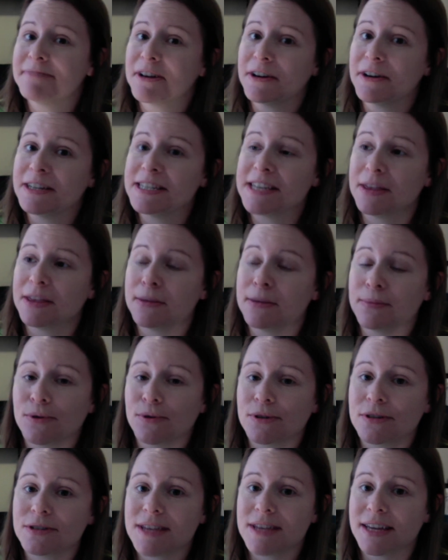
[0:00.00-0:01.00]
is in the
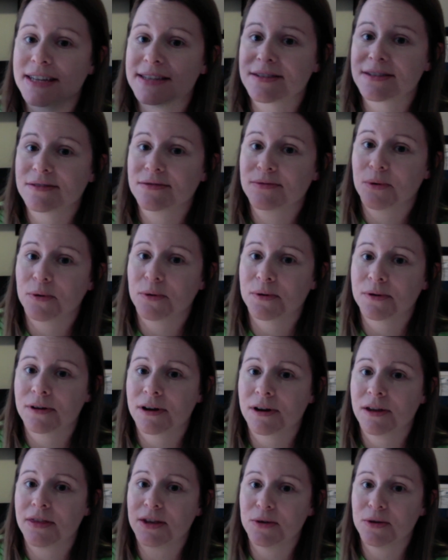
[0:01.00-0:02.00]
border states or
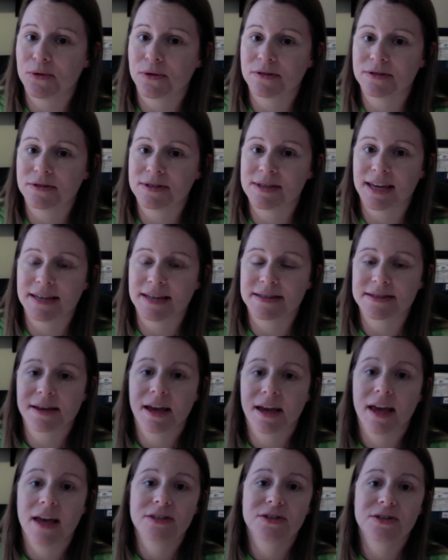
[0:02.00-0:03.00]
the northern states.
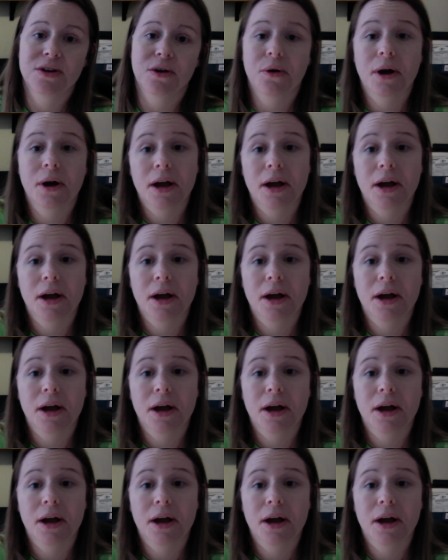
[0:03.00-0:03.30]
So